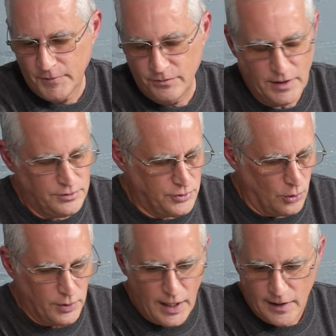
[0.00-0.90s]
They
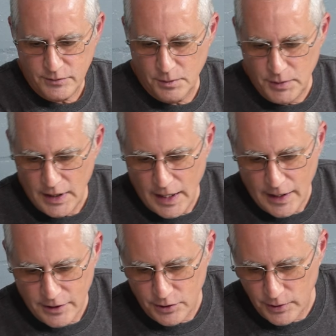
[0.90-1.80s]
don't have to be
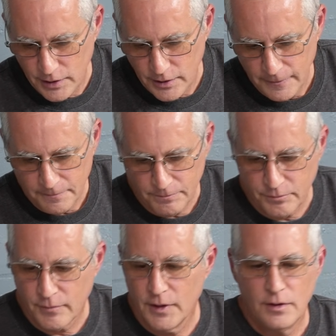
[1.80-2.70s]
accurate.
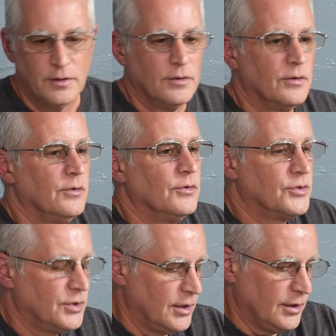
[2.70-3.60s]
You
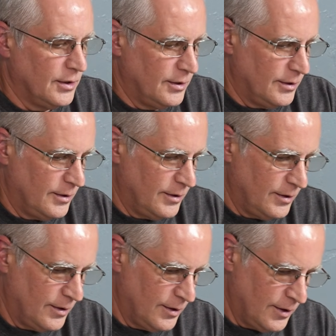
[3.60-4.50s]
see,
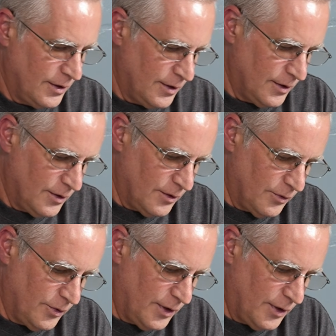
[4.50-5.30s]
they're